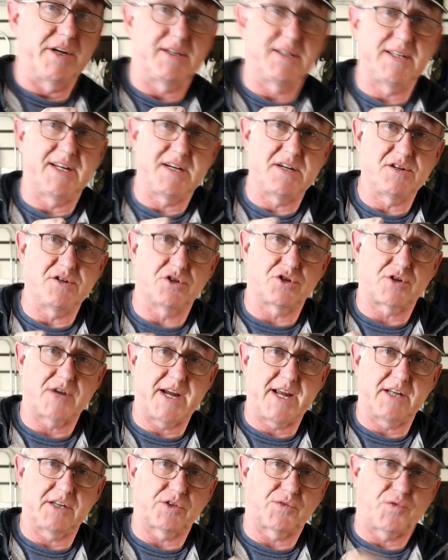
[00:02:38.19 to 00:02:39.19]
didn't
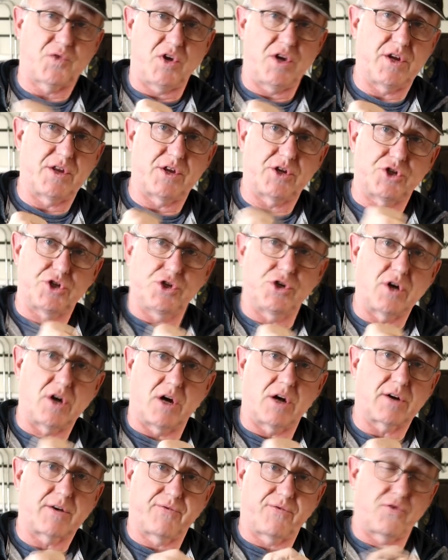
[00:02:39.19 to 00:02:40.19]
transfer the
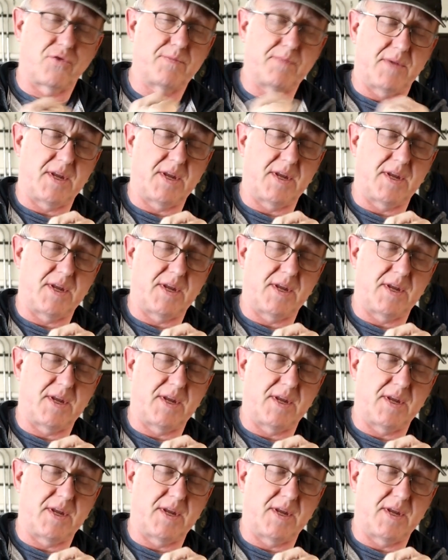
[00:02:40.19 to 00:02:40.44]
shock from